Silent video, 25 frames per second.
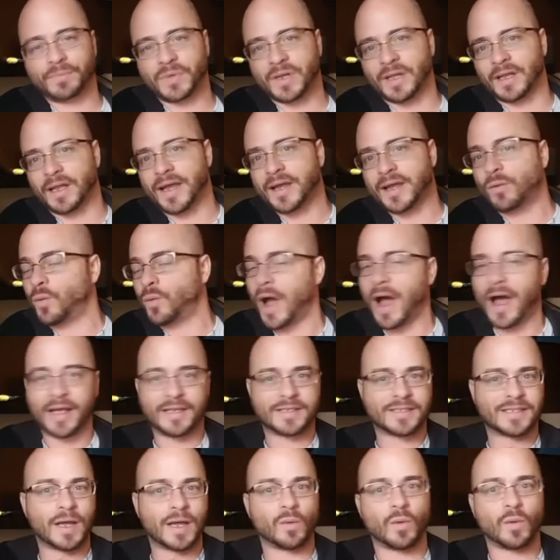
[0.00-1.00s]
like I
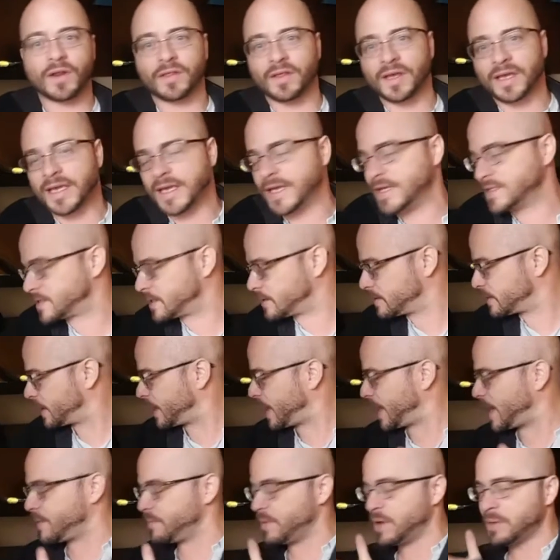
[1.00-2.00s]
said, one of the keys to the
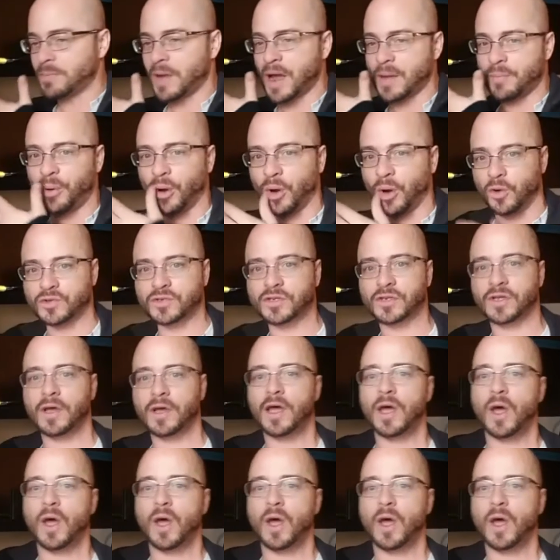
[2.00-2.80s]
game in my post